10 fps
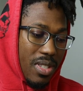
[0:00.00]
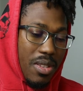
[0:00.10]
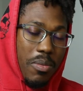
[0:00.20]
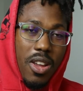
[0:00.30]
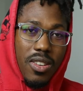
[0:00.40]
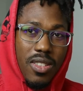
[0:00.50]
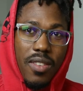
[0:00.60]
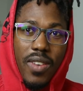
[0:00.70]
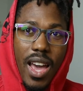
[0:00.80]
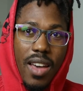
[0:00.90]
some other
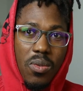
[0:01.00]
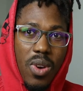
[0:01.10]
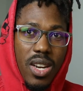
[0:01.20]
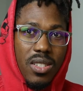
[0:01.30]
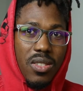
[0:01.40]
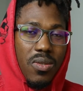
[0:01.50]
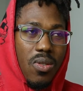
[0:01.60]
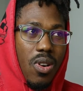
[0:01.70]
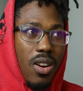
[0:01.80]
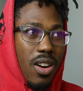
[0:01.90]
stuff I have questions
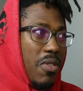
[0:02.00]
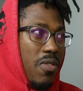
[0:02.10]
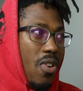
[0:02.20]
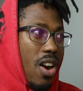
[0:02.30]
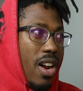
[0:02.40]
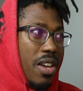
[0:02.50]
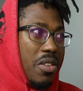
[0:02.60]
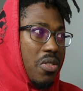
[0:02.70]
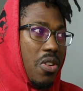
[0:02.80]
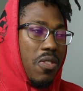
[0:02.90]
for before I,
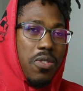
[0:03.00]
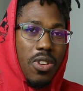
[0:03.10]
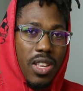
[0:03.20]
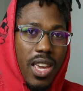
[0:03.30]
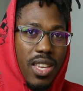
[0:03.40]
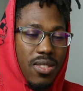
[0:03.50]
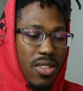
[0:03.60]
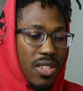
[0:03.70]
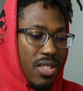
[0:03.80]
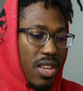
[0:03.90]
you know, fully
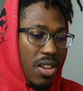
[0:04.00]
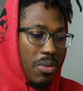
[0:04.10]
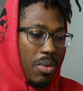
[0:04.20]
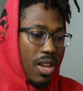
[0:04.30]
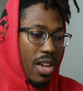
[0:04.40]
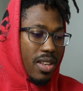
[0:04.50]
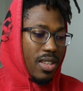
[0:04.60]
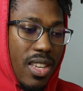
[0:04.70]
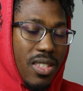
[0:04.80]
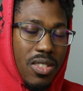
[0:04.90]
cancel this deal.
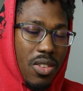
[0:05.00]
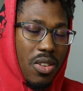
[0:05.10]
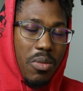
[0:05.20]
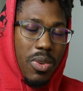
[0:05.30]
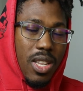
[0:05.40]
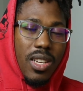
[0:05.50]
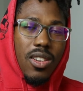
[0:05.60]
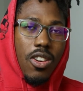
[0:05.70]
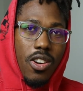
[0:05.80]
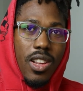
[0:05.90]
But this is a
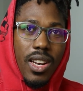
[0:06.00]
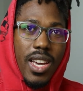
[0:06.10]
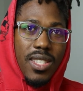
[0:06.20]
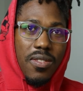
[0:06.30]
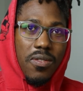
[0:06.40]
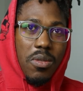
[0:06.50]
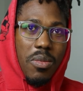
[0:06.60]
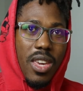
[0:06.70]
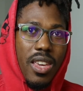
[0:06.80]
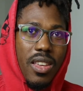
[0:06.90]
complete learning lesson for
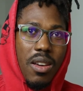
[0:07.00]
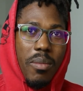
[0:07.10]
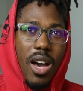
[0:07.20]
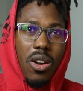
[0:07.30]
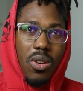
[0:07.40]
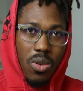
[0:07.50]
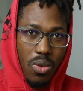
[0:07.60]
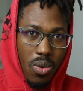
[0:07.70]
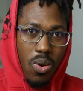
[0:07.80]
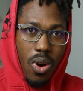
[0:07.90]
me about
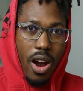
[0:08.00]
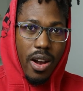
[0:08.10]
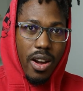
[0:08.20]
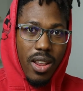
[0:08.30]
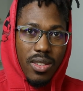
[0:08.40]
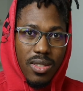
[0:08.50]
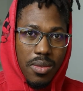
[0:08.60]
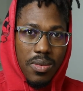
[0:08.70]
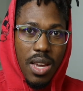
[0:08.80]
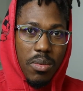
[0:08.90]
acquiring
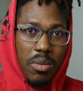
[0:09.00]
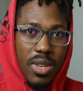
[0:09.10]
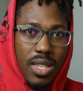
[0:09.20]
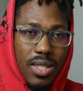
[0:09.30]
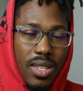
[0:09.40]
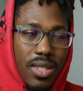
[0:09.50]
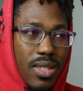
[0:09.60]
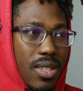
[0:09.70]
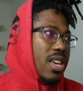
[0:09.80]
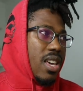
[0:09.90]
some type of
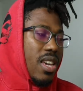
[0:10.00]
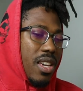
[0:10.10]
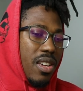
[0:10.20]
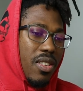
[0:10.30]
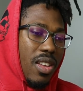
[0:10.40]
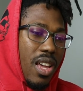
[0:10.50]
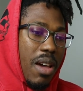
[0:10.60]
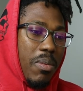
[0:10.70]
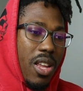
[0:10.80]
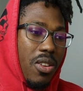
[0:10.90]
business. And
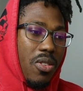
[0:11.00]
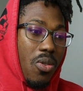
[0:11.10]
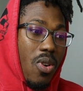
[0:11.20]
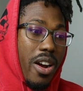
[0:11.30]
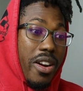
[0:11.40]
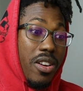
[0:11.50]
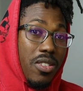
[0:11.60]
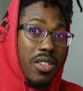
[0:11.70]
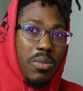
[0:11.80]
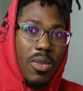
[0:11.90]
I plan on acquiring
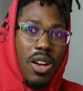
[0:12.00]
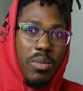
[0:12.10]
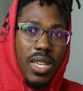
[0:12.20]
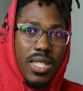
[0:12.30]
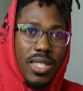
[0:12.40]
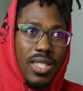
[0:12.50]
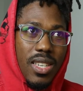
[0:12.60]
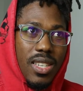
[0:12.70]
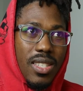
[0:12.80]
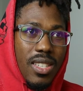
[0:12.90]
little small
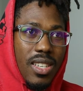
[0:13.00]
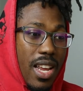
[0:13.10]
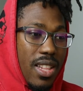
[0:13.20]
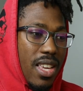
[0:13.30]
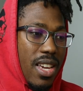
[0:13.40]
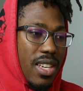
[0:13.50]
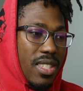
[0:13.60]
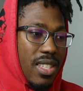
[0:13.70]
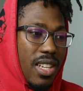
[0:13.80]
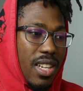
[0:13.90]
businesses like
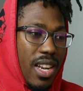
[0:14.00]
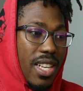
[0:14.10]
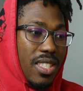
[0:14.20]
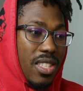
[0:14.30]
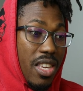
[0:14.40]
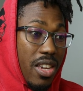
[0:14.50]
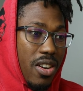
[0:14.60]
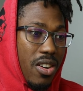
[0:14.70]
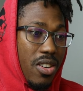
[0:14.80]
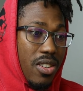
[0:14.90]
this in the next
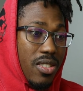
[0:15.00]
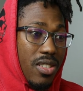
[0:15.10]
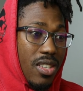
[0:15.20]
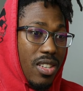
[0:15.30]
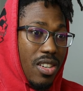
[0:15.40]
years.